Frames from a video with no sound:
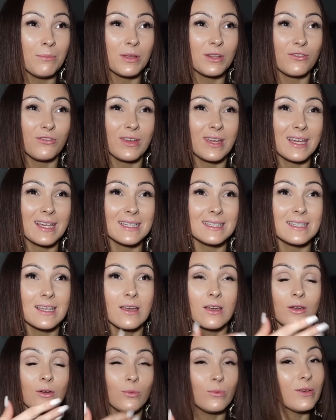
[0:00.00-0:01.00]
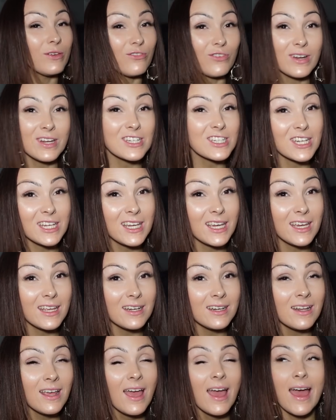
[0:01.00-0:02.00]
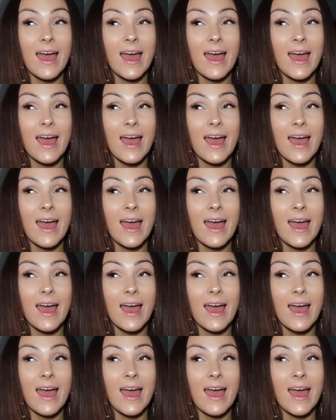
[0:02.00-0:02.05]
But the thing is, we finish eating